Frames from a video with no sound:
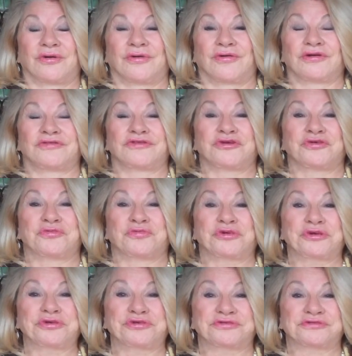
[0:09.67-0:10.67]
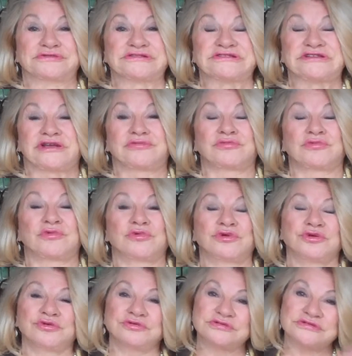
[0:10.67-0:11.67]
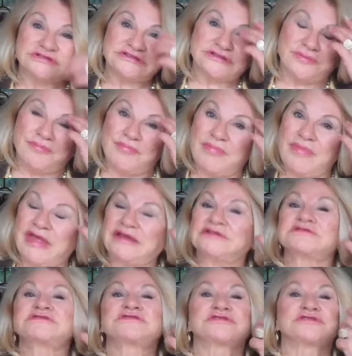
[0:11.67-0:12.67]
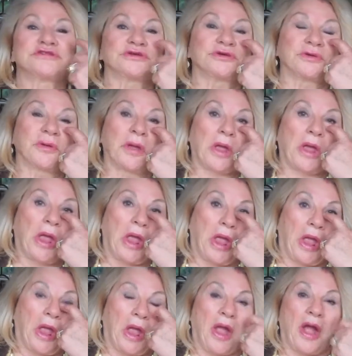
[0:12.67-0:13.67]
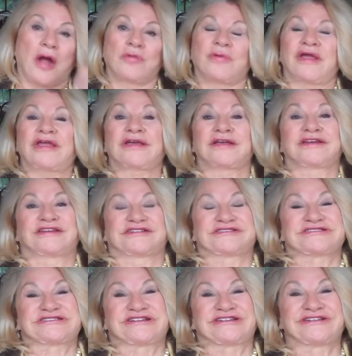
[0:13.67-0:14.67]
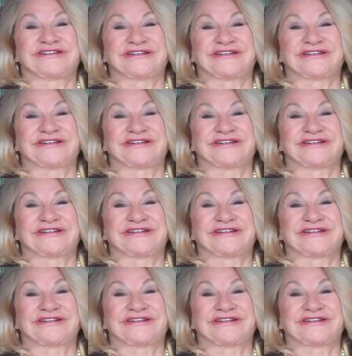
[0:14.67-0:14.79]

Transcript: all of your wounds, and wounds are meant to awaken us.